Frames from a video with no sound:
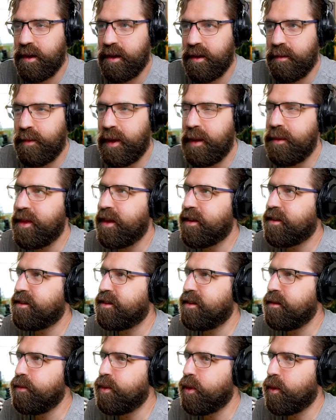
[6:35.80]
Maybe that
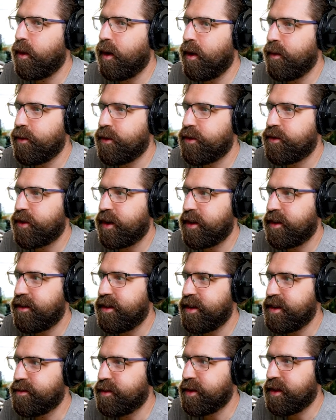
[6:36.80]
simple one was trying to
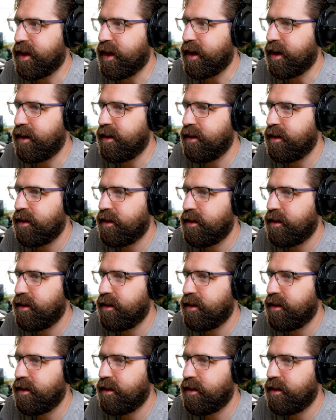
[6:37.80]
teach me that.